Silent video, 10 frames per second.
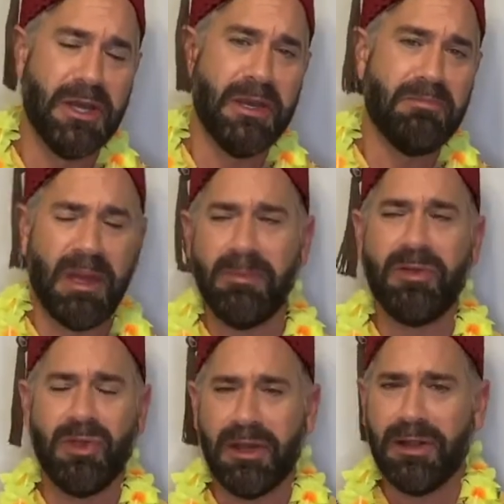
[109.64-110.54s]
made
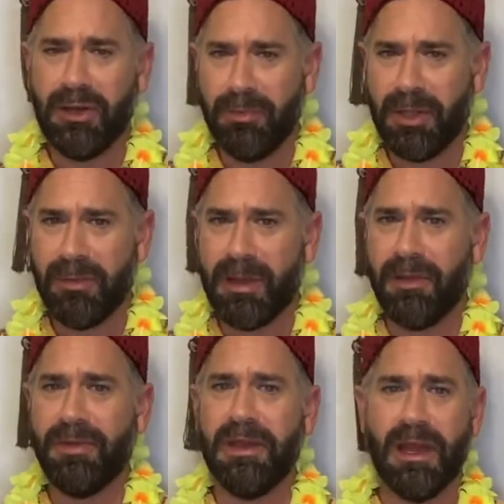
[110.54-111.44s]
me think a little bit
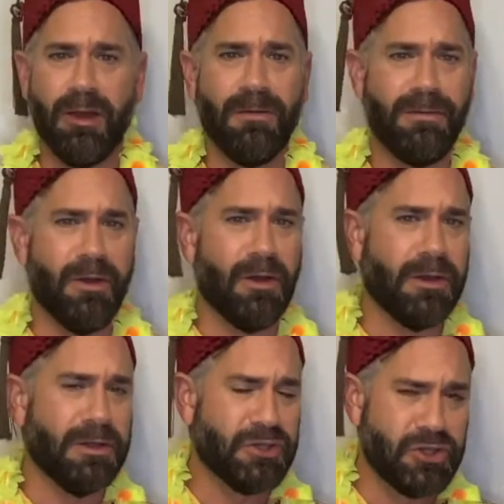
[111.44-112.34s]
about the elf
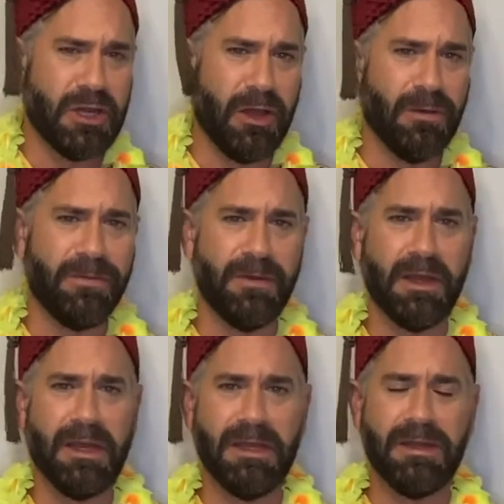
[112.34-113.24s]
on the shelf,
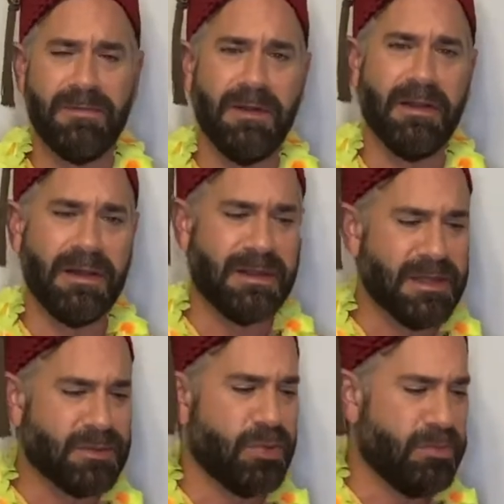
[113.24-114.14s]
and I felt like
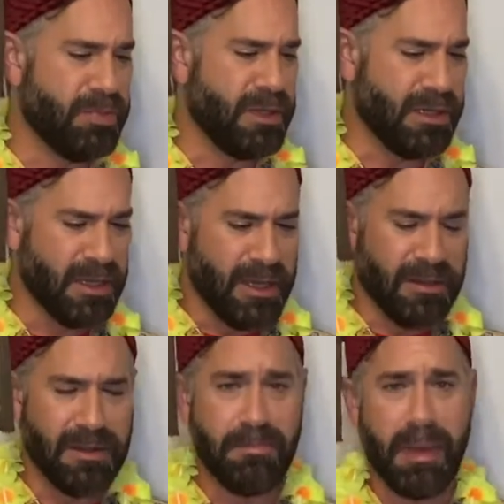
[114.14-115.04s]
this would be
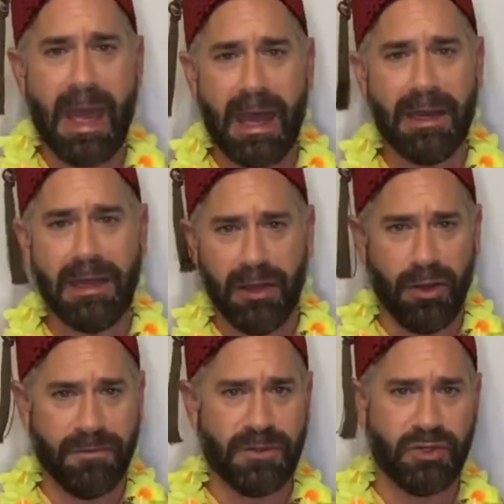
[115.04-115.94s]
the bad
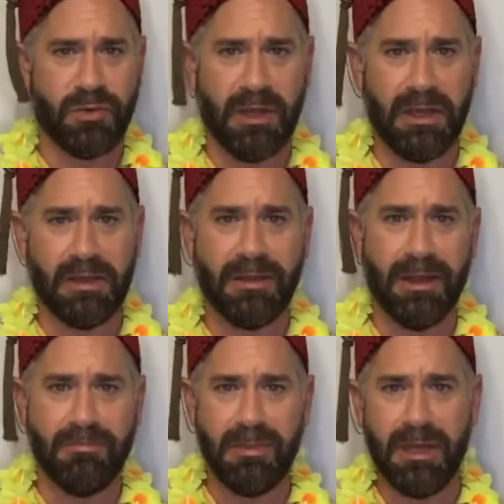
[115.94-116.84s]
elf drink
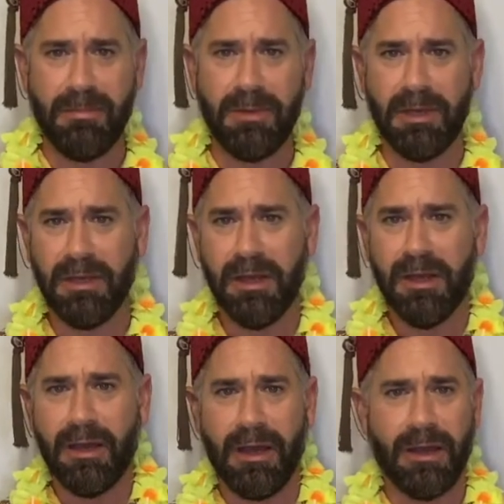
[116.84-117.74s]
that maybe
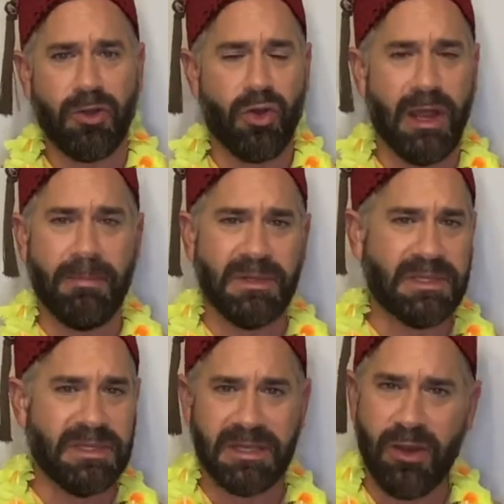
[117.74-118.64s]

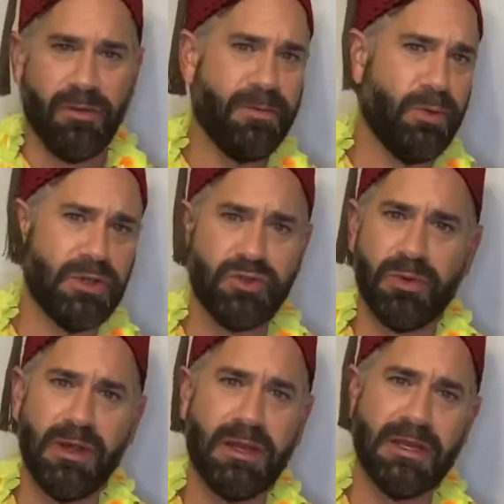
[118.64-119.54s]
Krampus's elf would
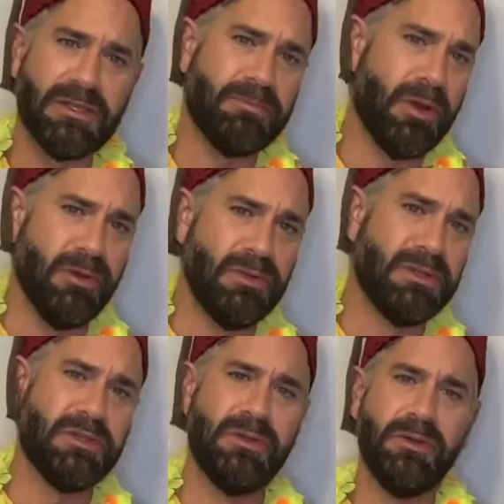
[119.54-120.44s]
drink as
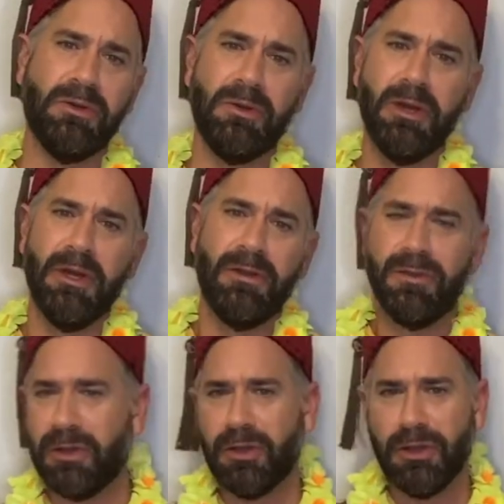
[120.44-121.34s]
opposed to
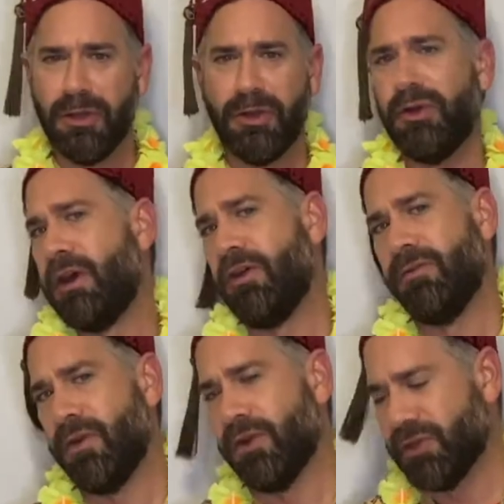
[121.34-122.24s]
the good little
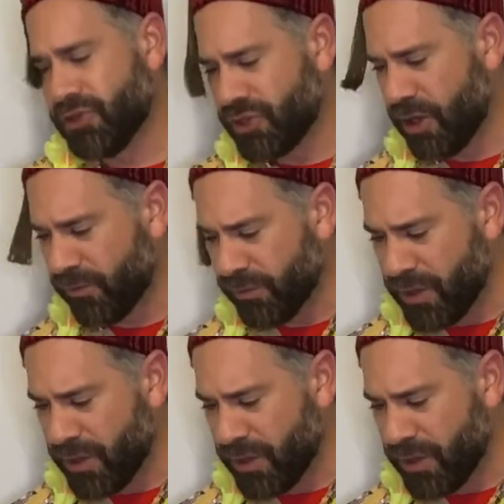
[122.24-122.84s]
elf on the shelf.